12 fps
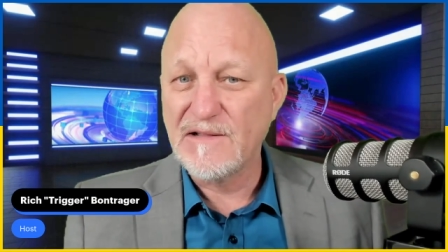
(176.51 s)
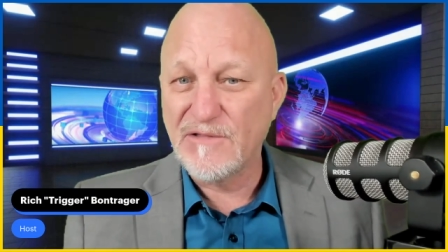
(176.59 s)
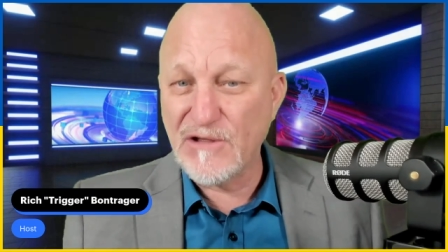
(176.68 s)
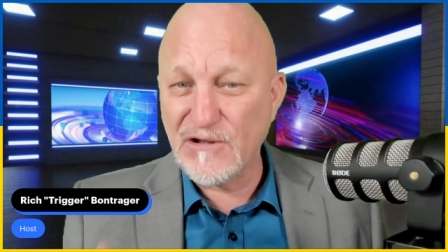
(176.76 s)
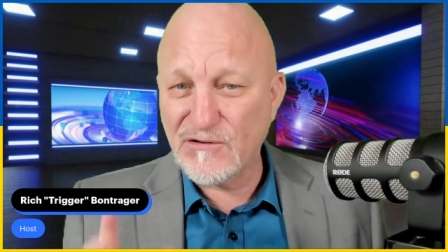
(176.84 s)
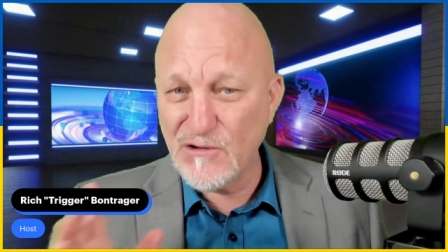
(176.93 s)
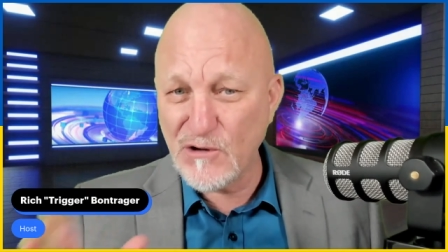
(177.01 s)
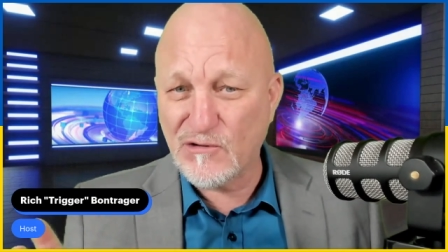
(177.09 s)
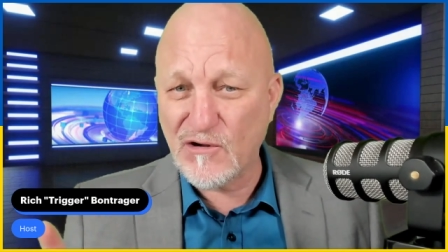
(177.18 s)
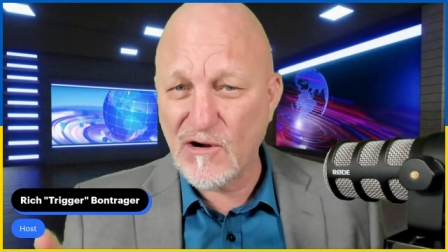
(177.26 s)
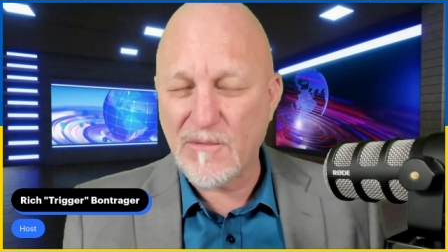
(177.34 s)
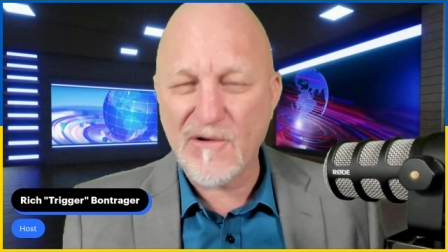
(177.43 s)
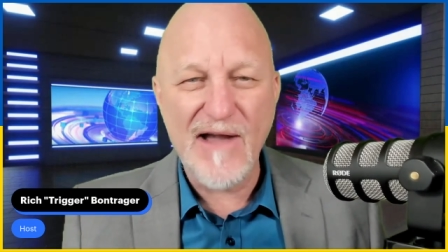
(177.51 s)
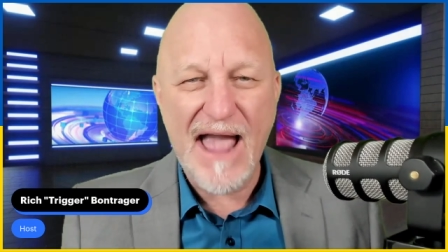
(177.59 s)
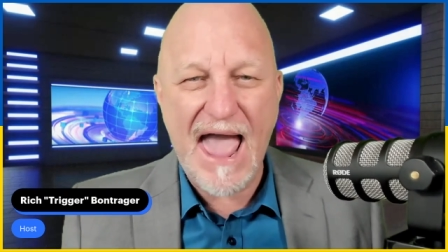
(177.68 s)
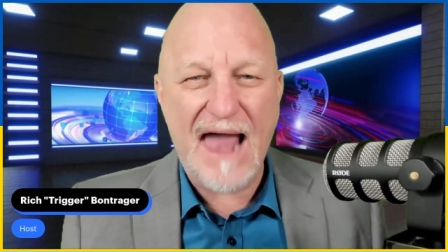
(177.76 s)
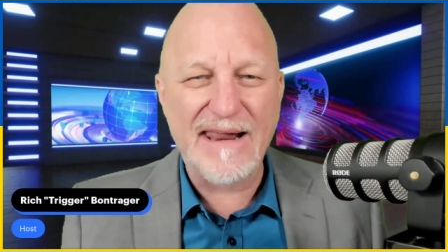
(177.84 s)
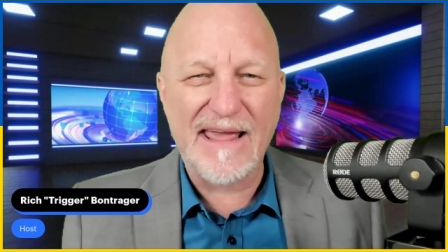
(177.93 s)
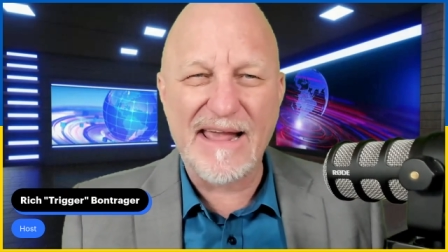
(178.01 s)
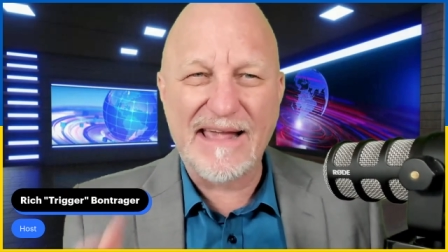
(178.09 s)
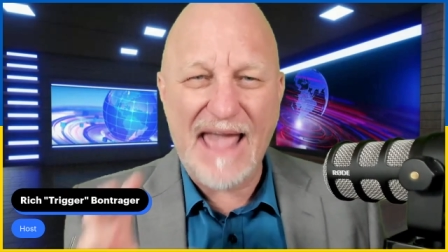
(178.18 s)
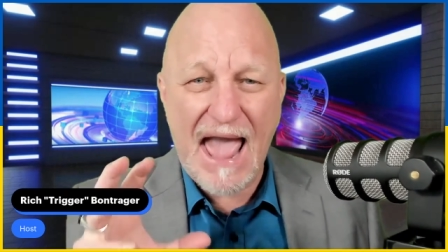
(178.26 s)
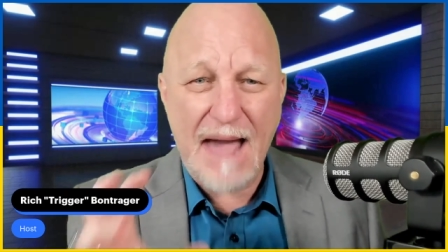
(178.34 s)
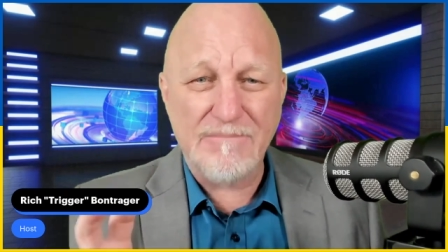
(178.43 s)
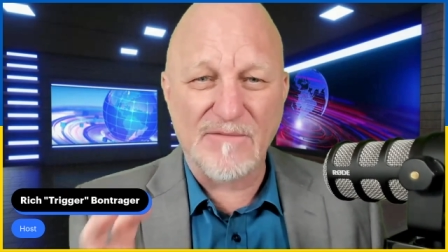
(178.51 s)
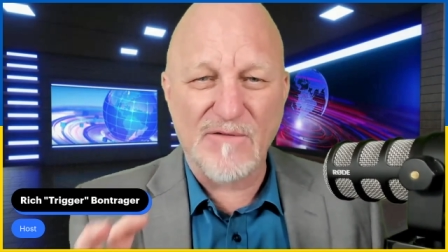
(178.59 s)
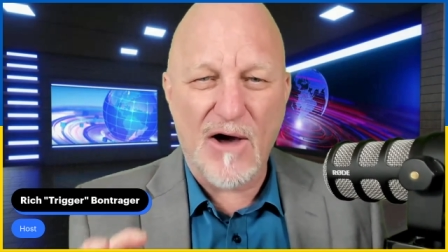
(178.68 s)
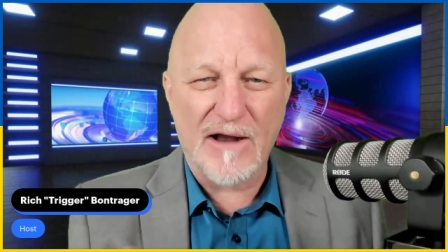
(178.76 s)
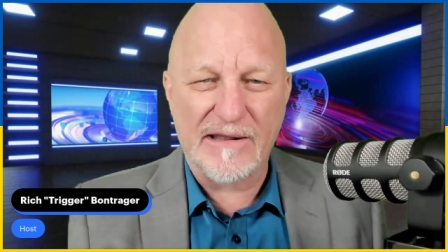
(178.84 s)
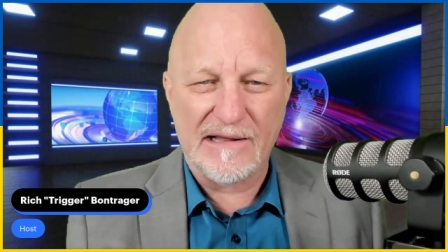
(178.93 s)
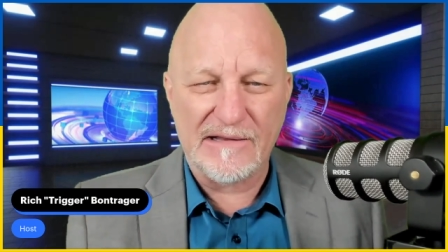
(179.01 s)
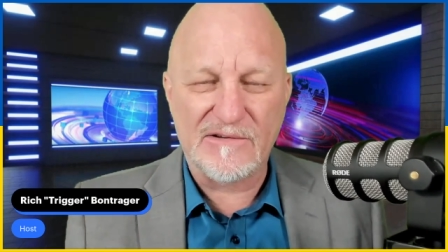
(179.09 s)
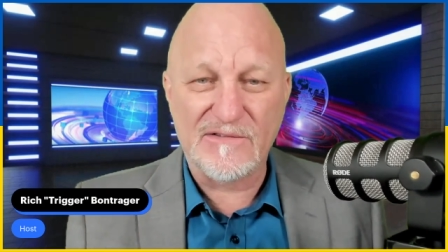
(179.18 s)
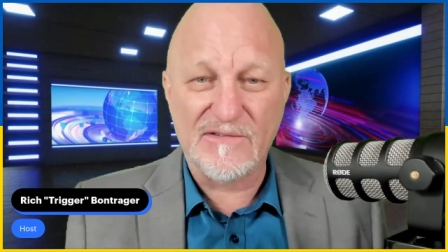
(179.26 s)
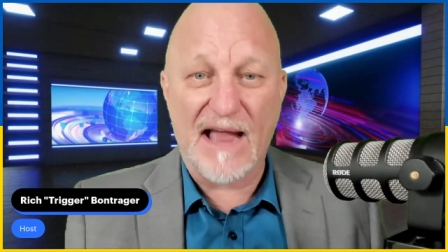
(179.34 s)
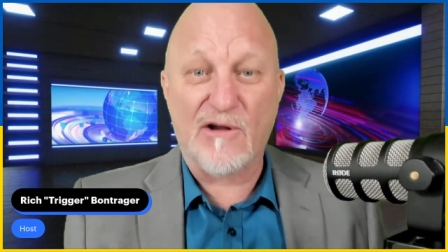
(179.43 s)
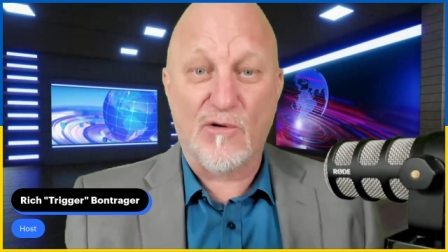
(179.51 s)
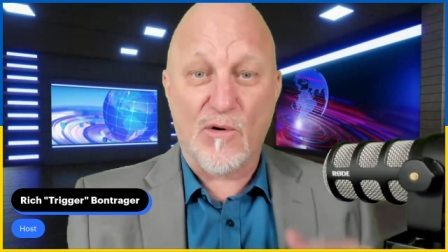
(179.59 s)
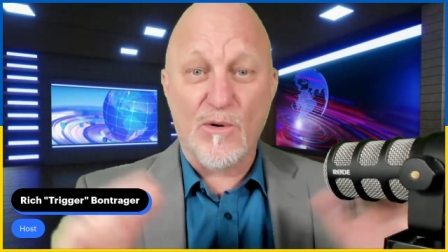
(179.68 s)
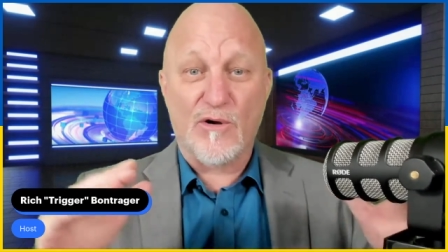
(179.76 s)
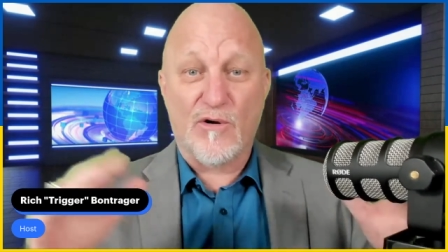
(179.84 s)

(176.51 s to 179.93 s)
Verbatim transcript: This YouTuber had a captive audience that grew and